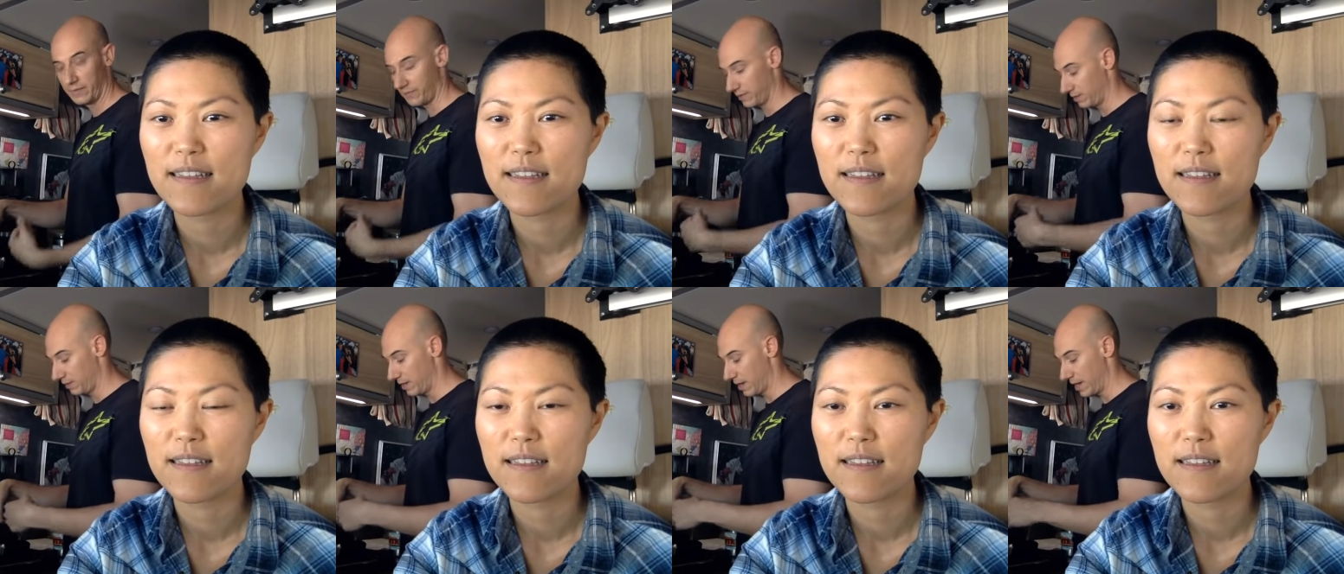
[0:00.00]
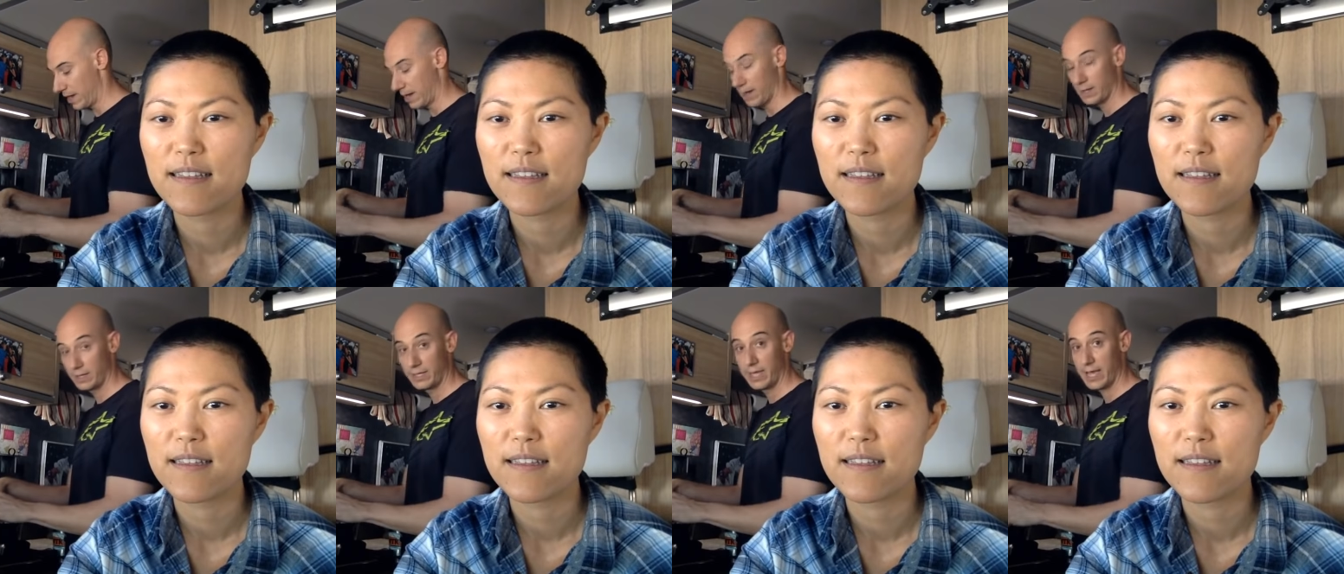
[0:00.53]
Speaker 1: in uh,
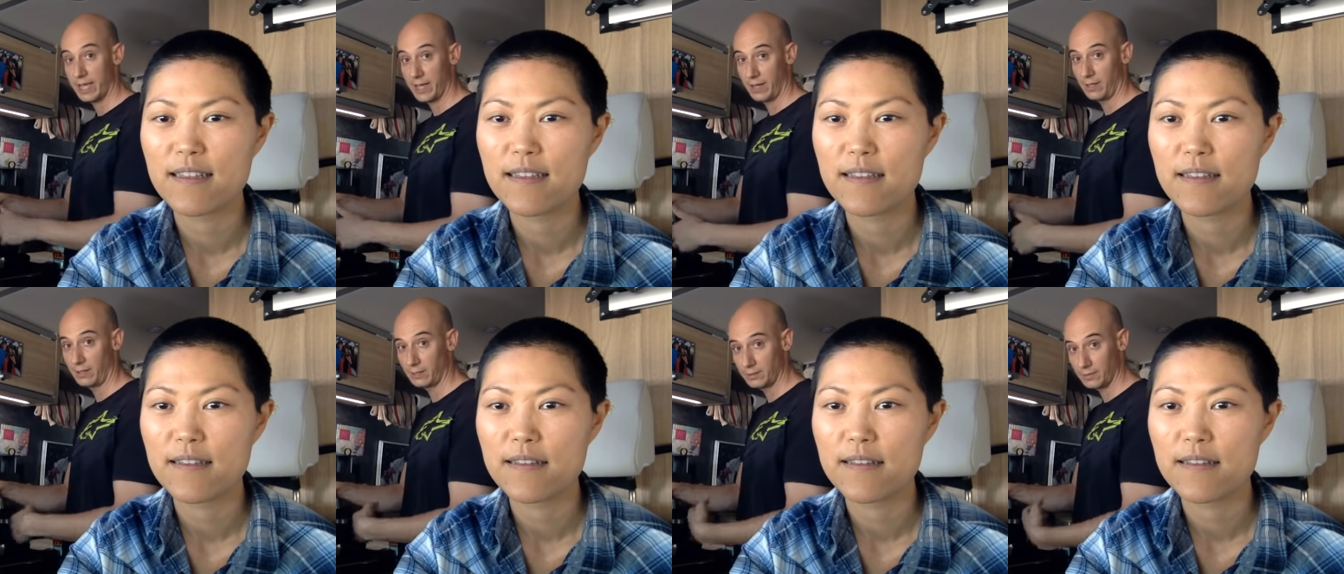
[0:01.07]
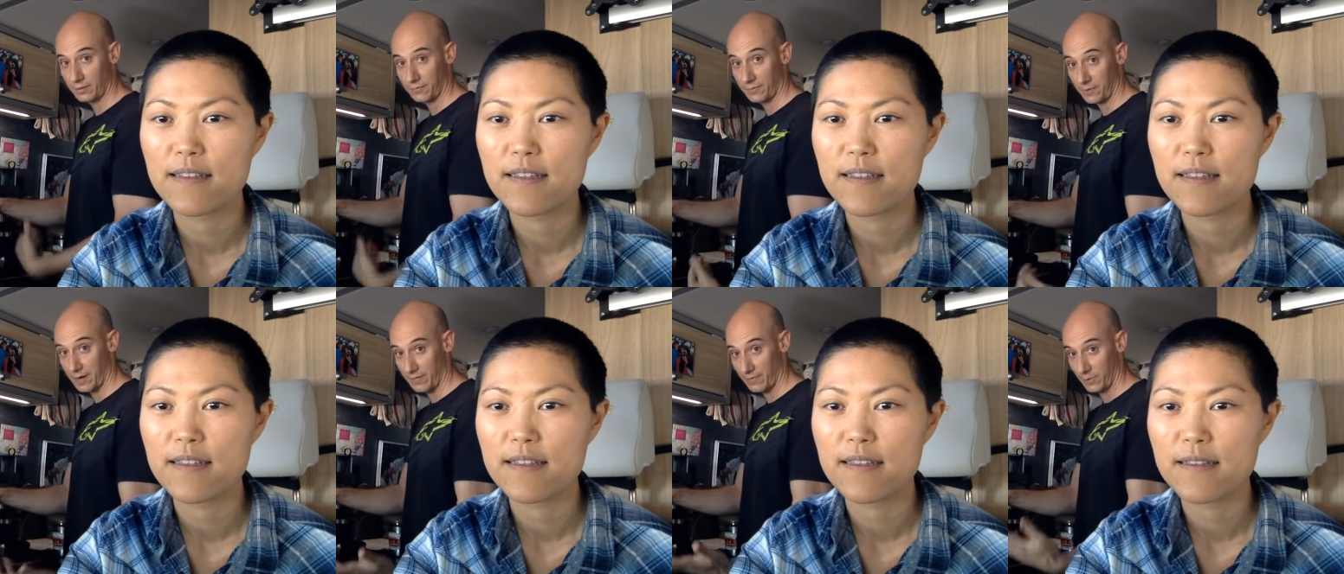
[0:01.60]
KL, or
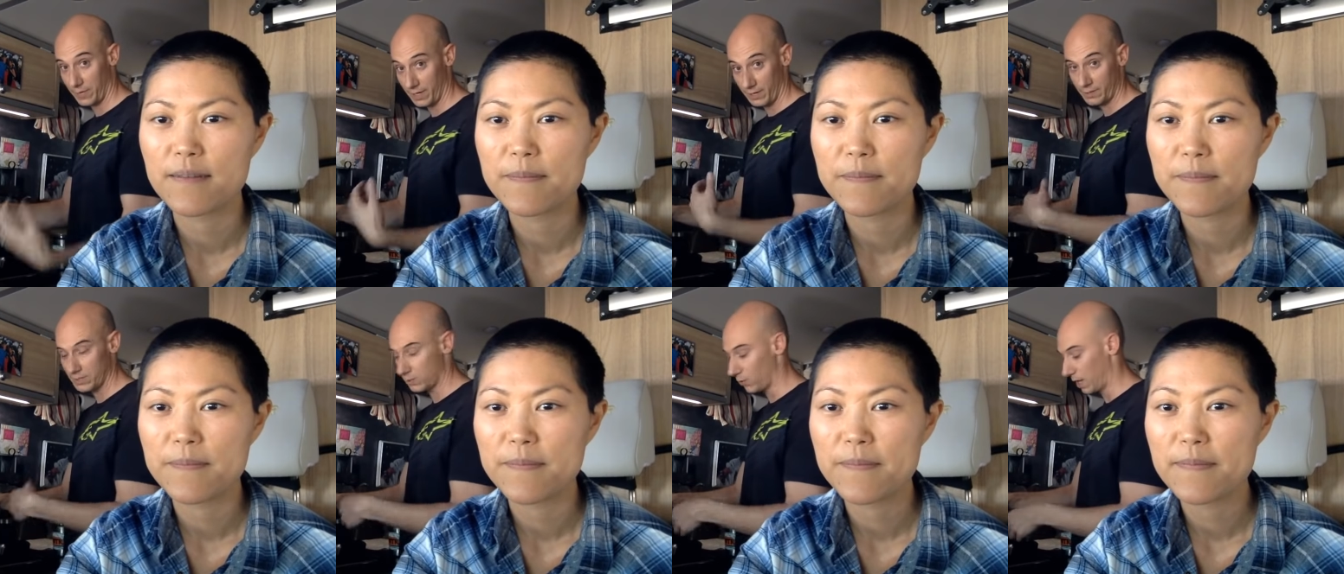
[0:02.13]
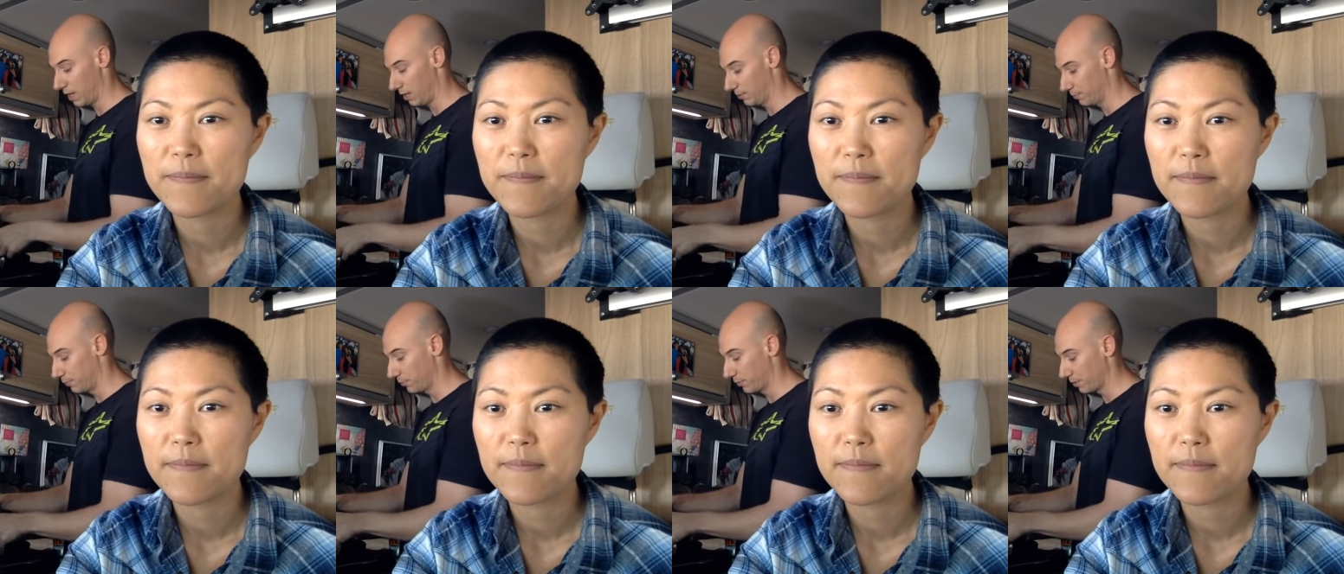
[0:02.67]
for everyone else, Kuala
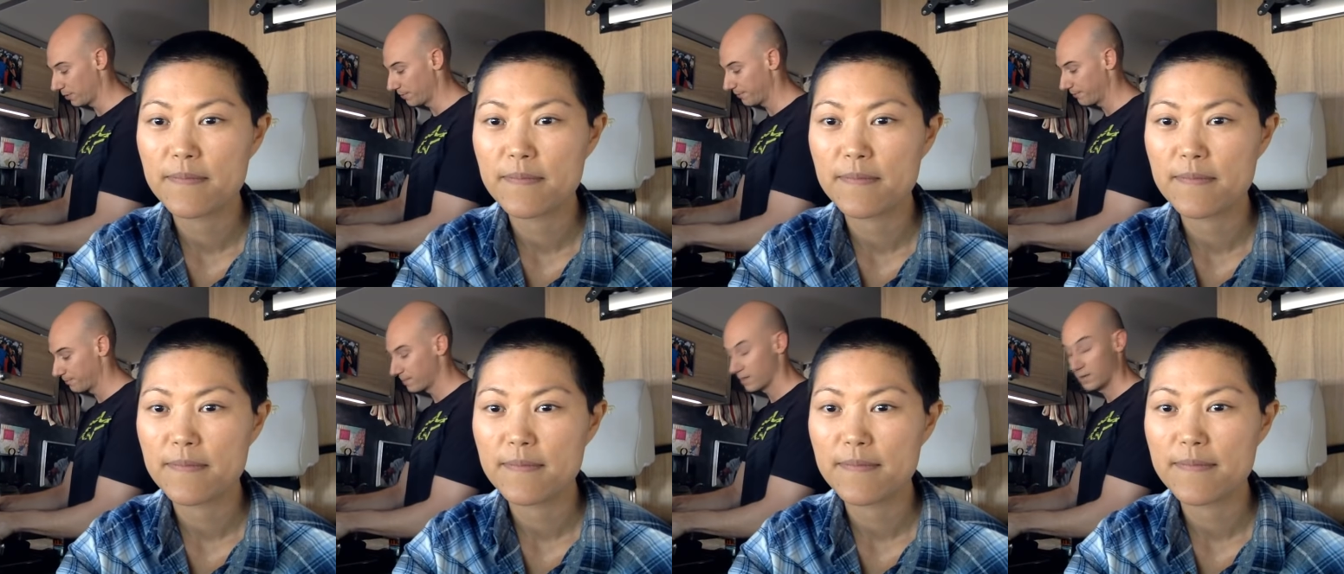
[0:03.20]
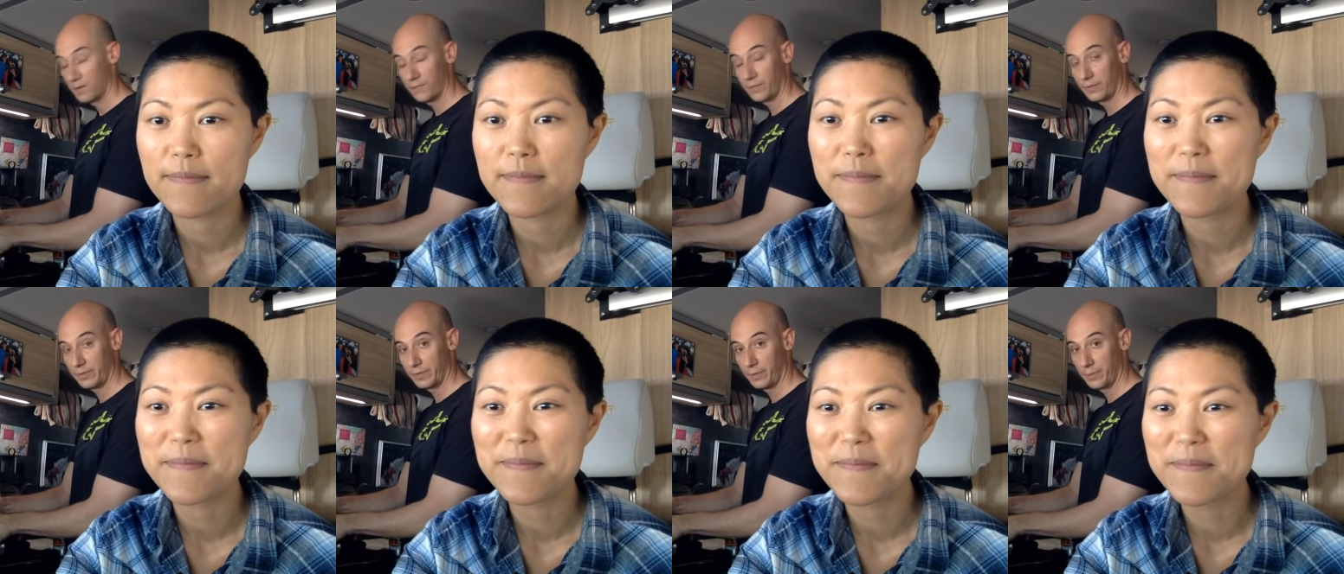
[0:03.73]
Lumpur, for a
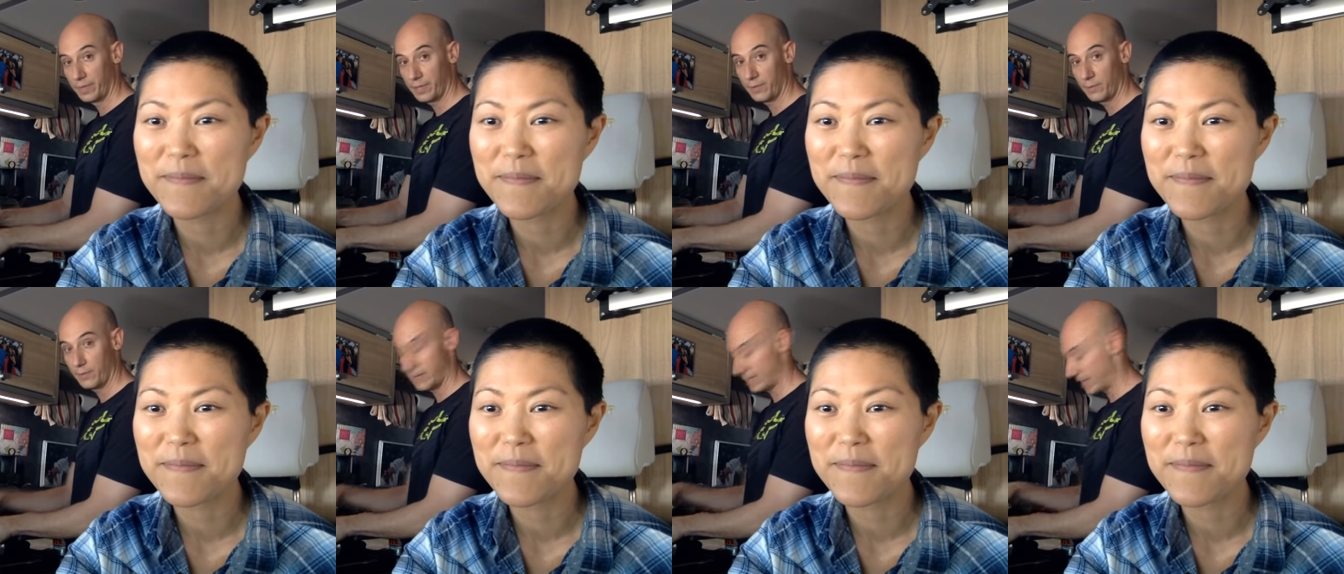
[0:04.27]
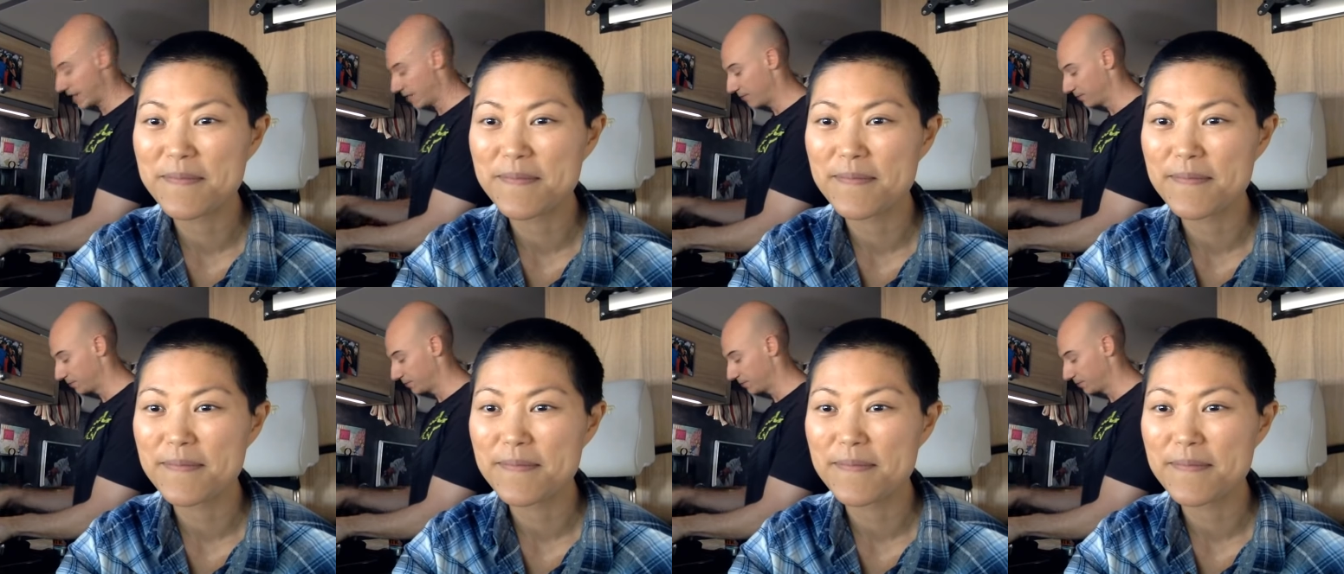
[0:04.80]
little bit when my dad was